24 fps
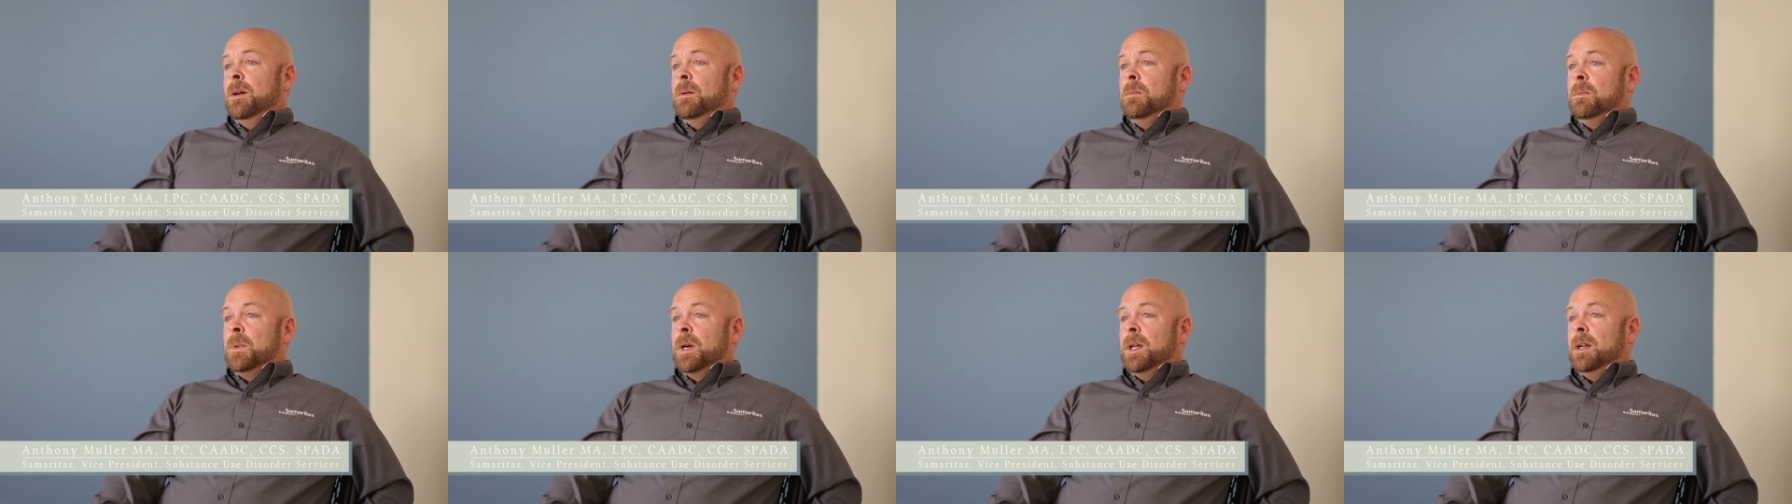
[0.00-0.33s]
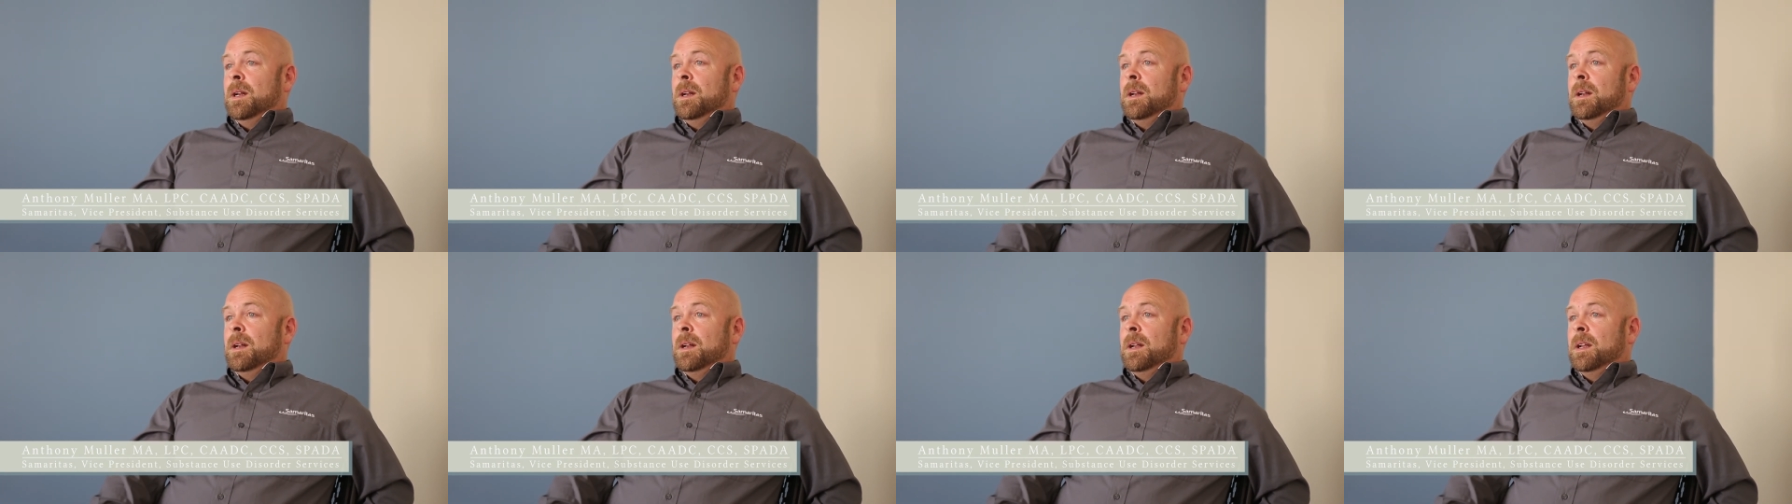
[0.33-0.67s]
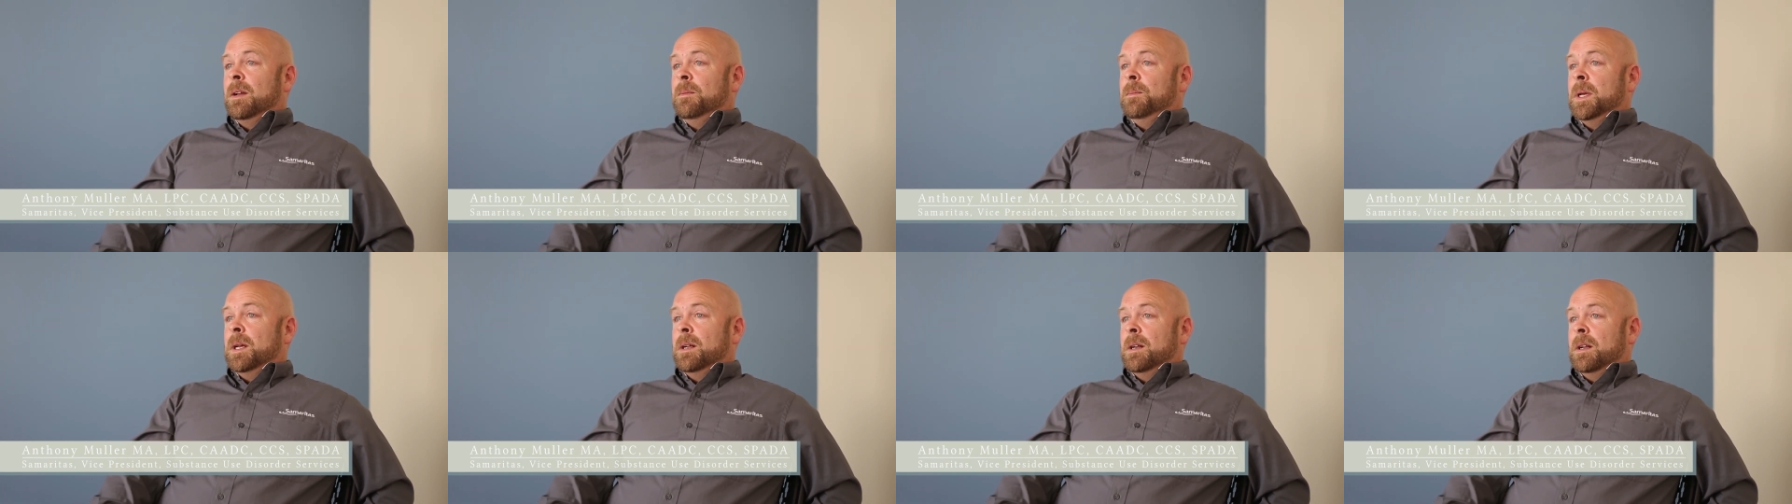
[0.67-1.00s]
might
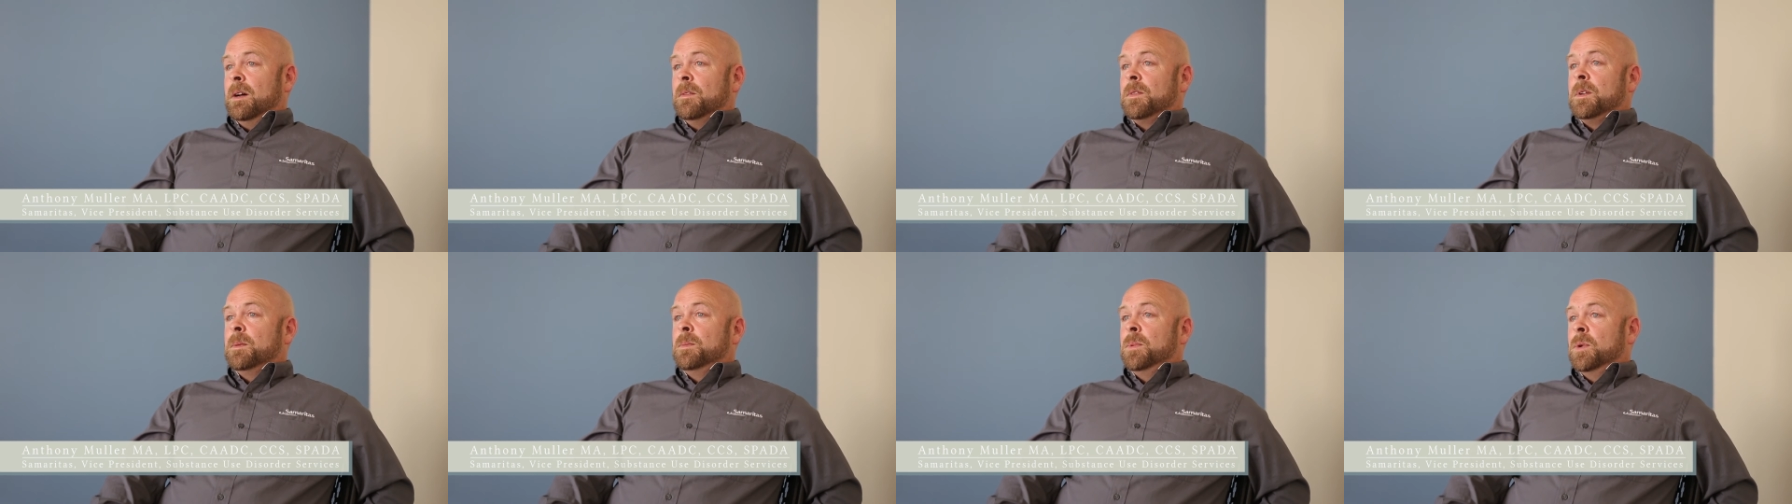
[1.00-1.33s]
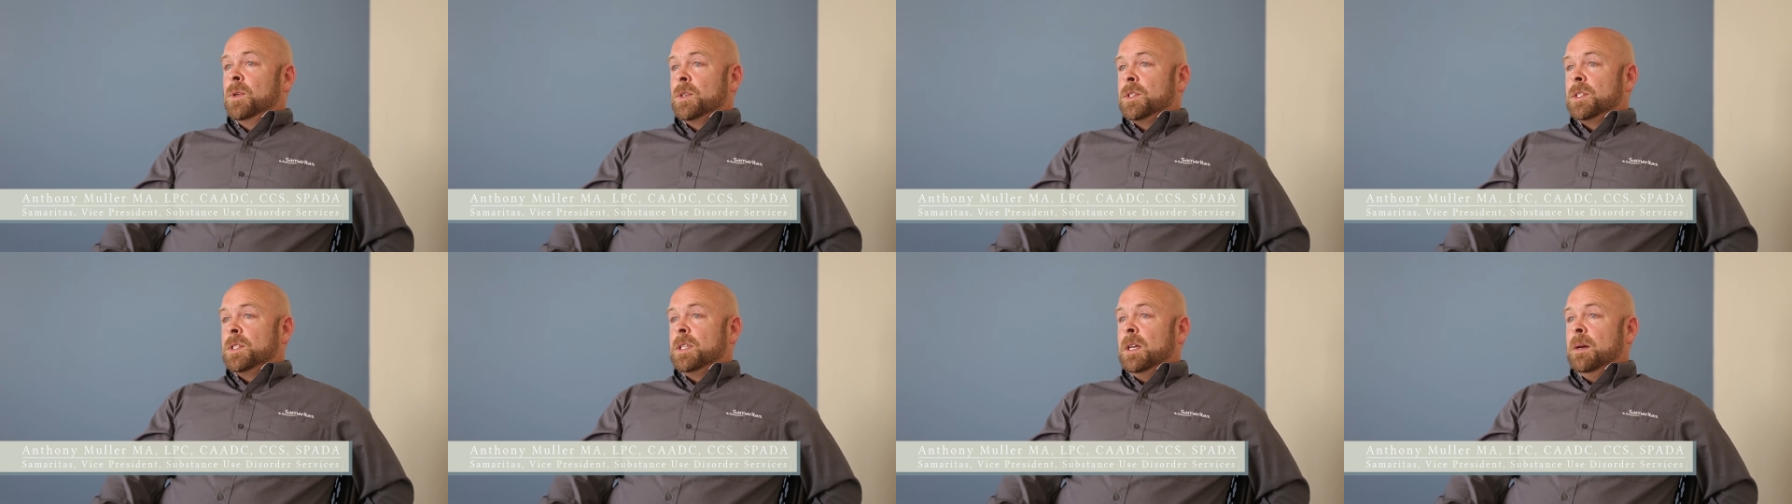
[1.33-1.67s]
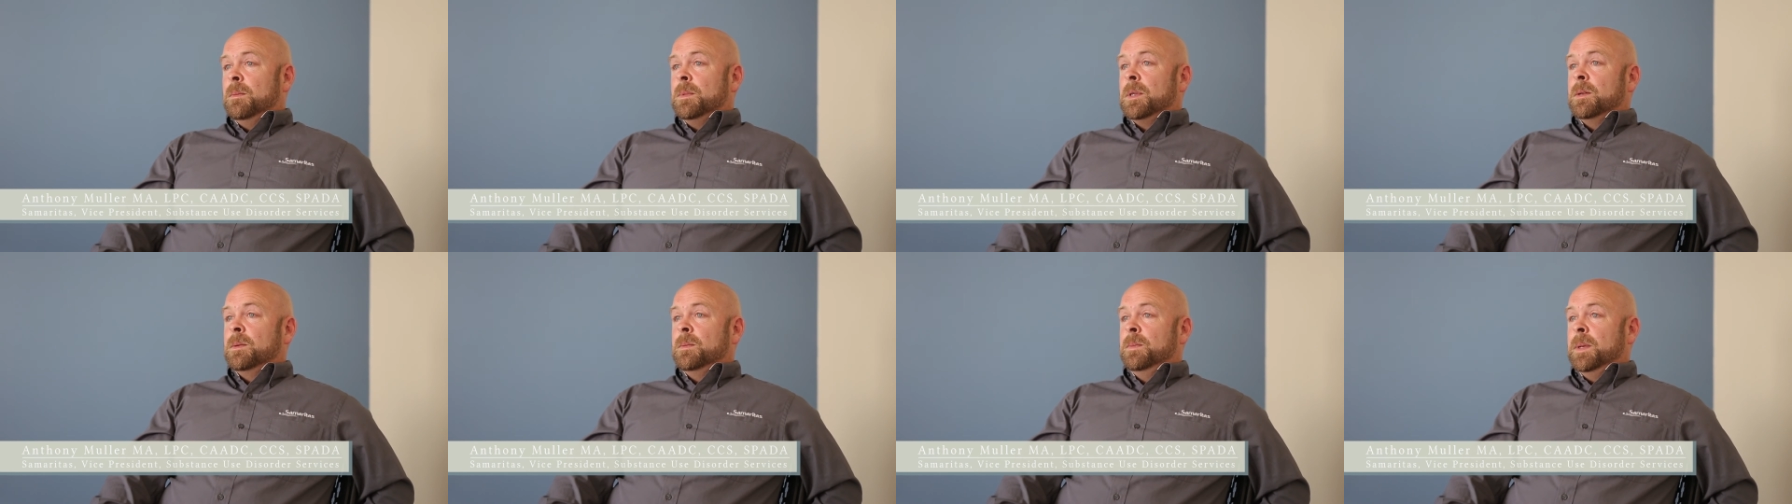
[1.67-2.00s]
be enough to push
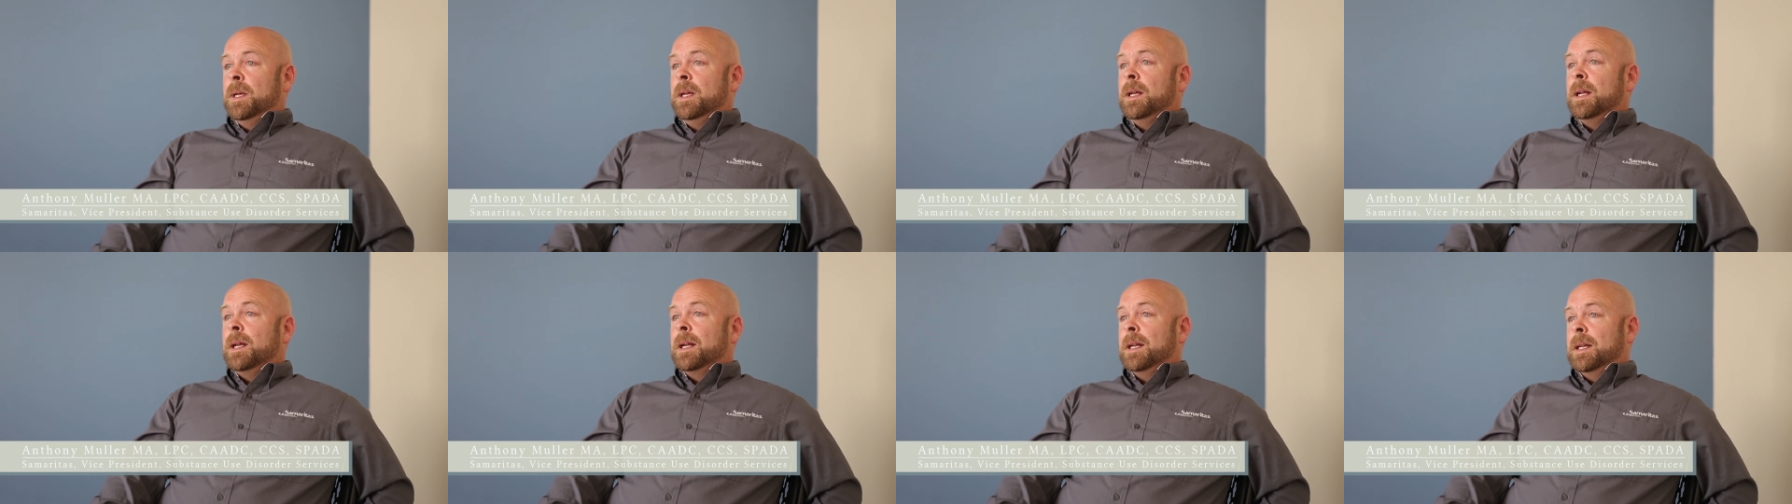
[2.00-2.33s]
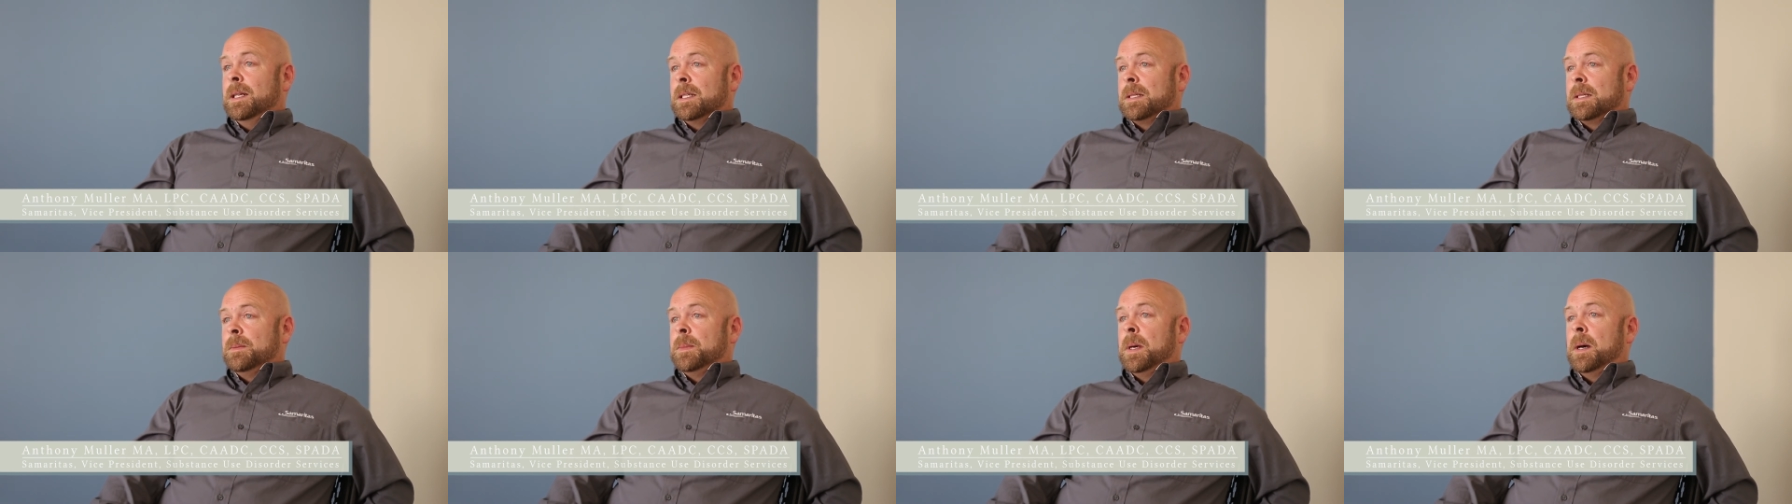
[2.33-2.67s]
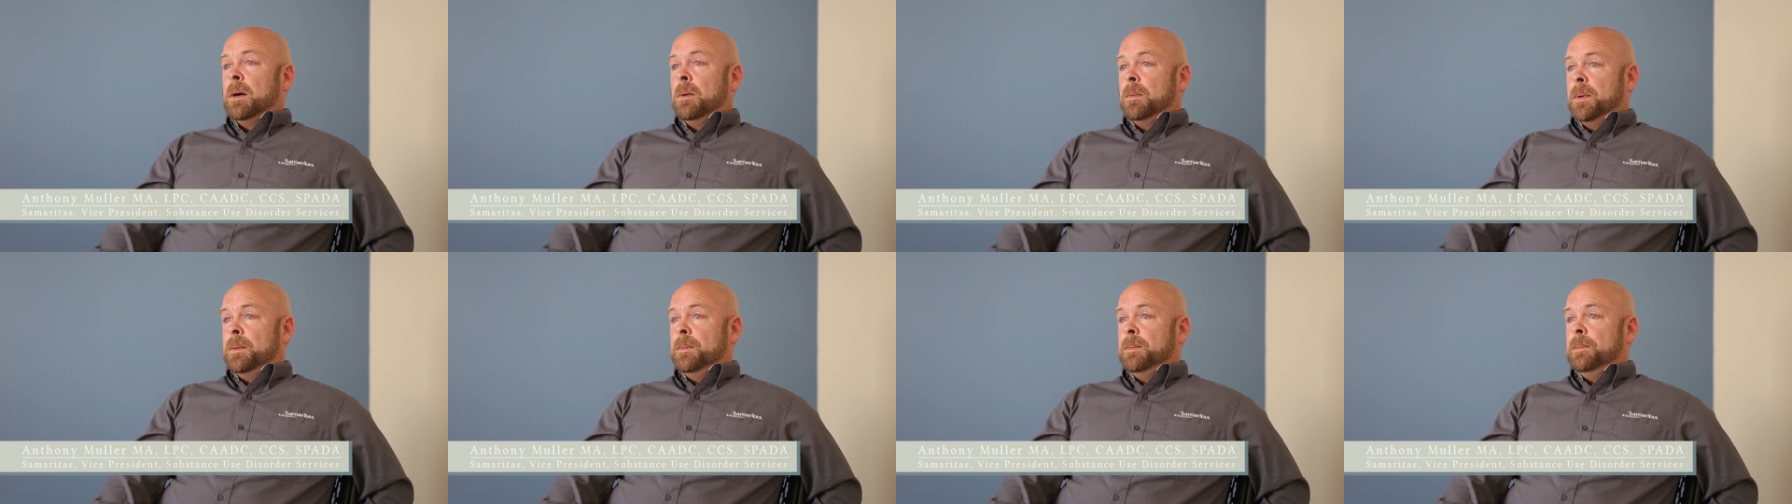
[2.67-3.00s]
them to begin getting some
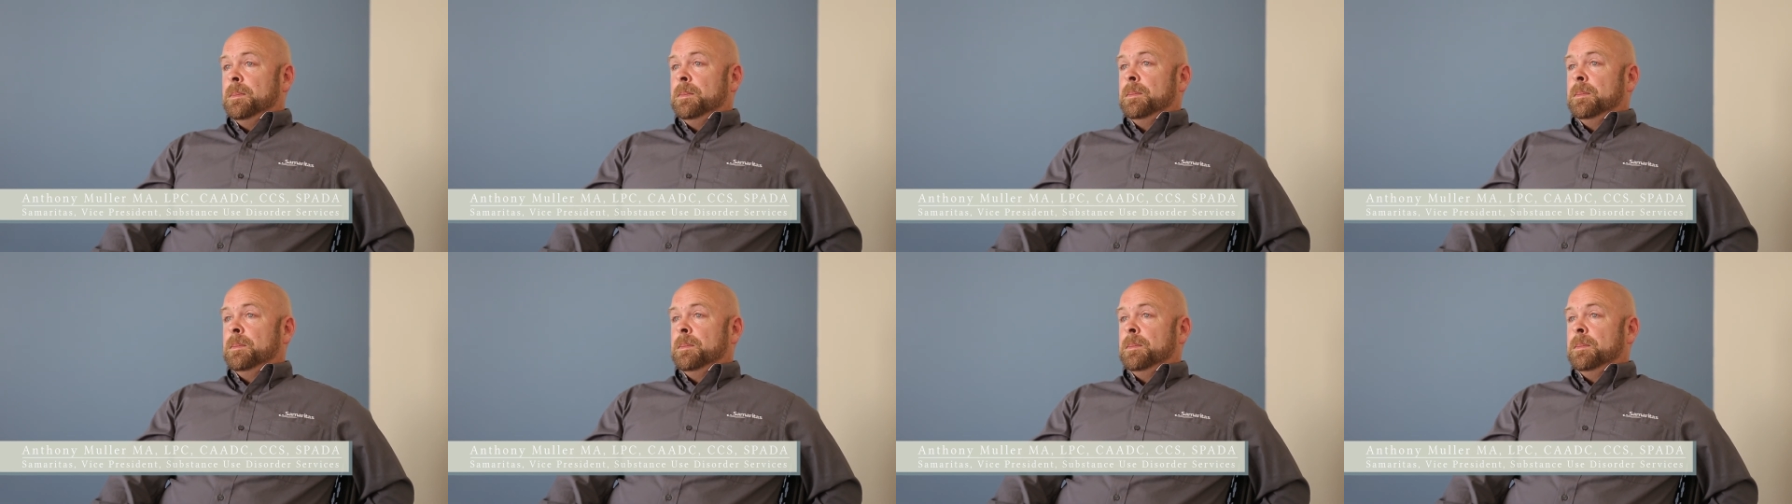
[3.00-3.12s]
help.